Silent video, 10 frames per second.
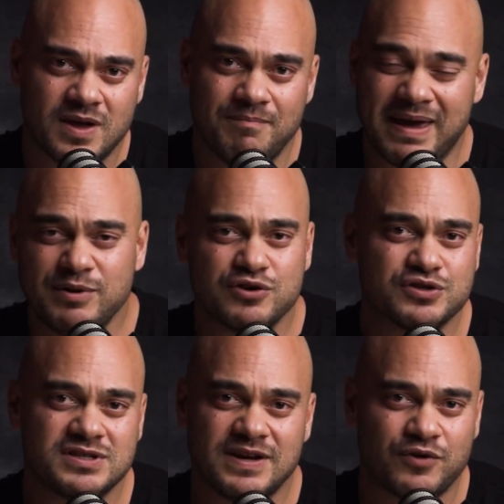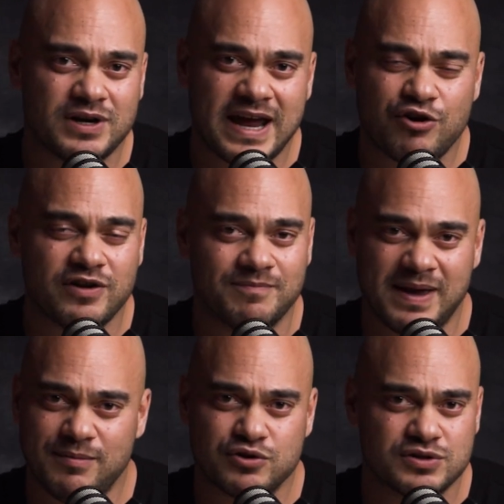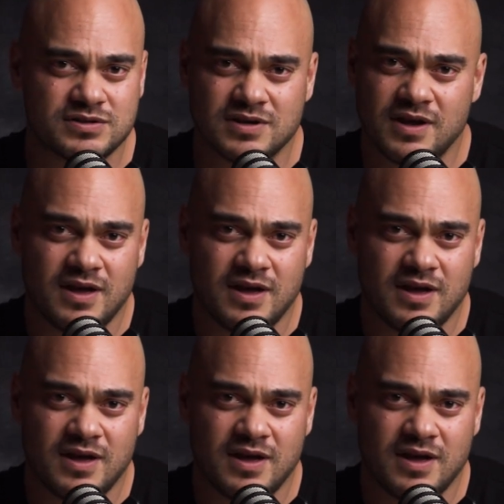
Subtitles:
Maybe there's a different narrative. Maybe there's